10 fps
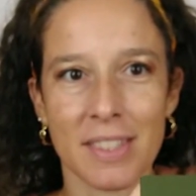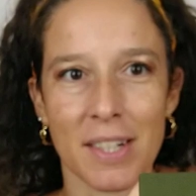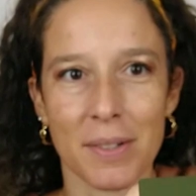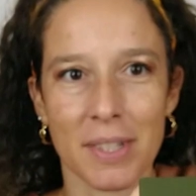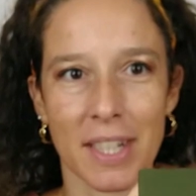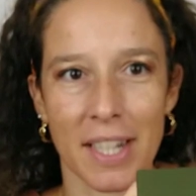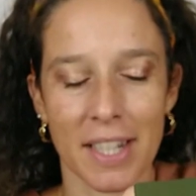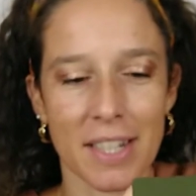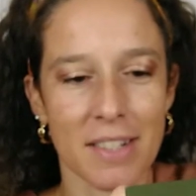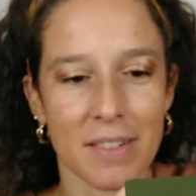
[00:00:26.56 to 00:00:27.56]

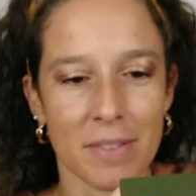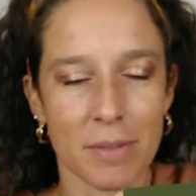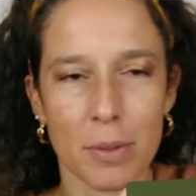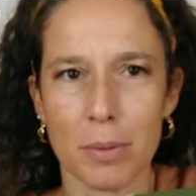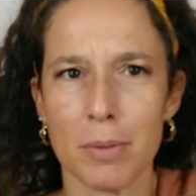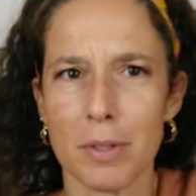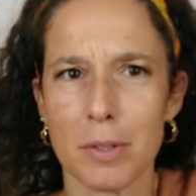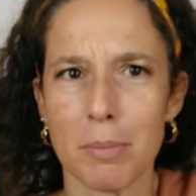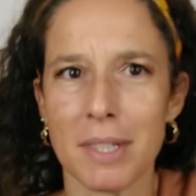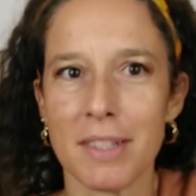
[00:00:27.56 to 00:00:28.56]
Okay. Oh, it's
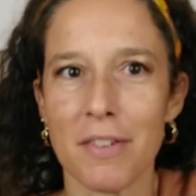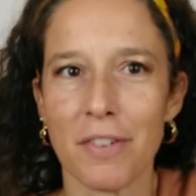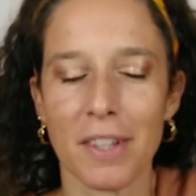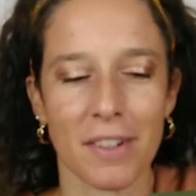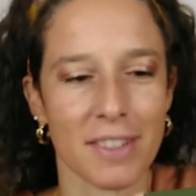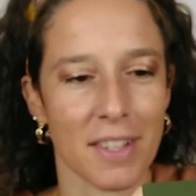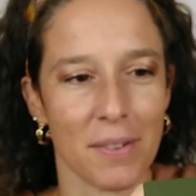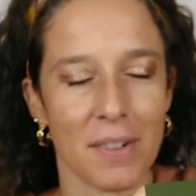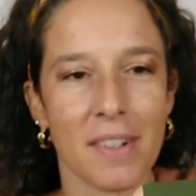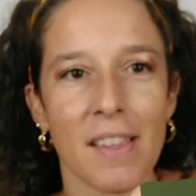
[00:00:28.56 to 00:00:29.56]
a bit difficult. So,
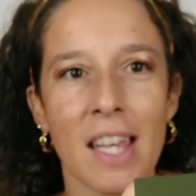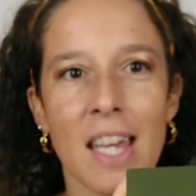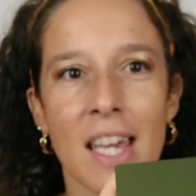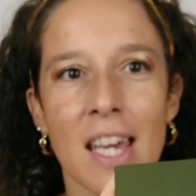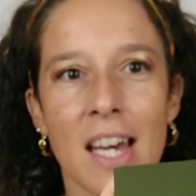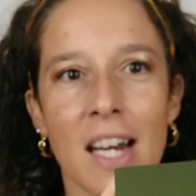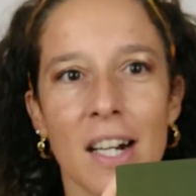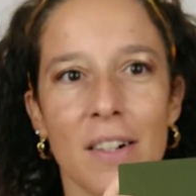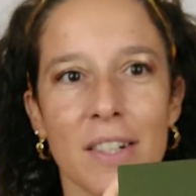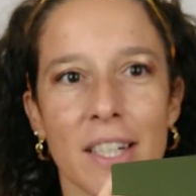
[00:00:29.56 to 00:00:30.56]

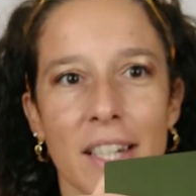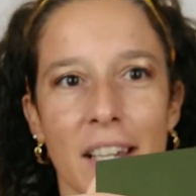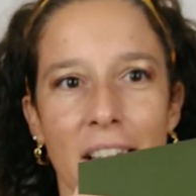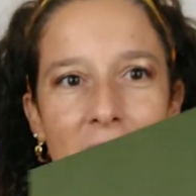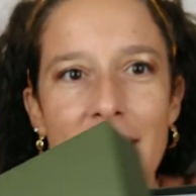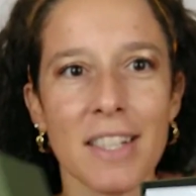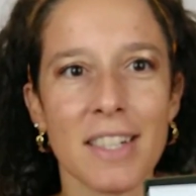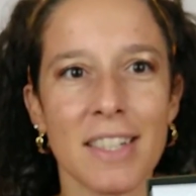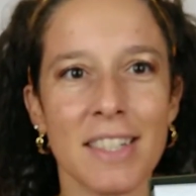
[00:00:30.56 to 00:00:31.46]
okay.